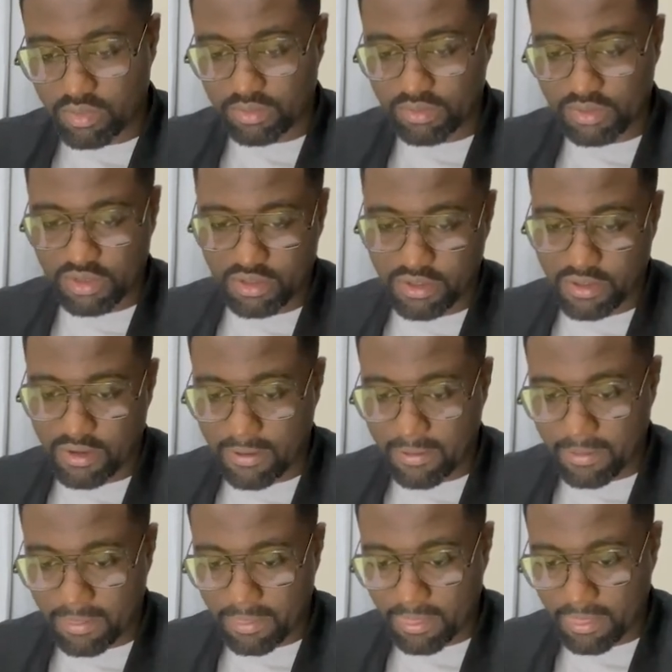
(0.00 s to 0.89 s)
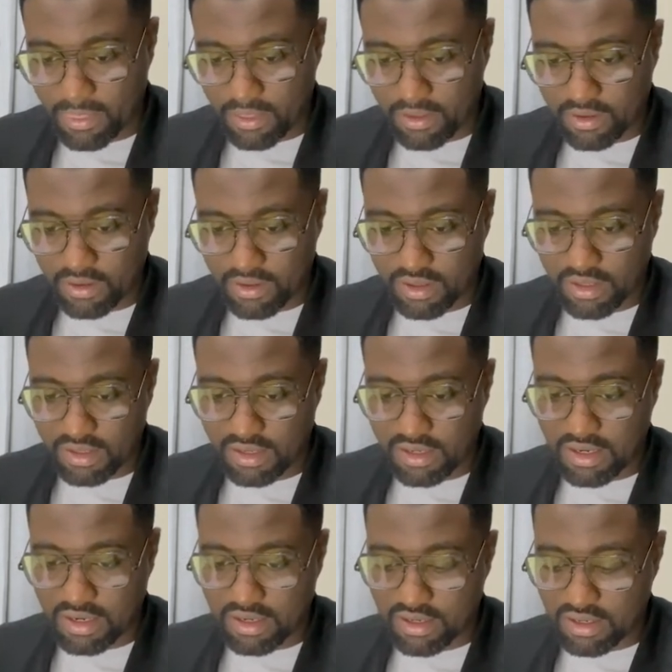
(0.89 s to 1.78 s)
yeah. And
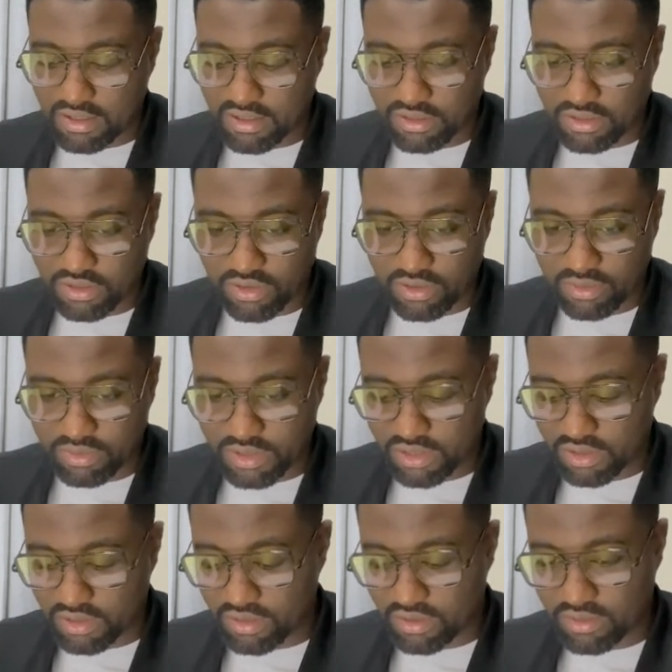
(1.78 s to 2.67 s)
then the description,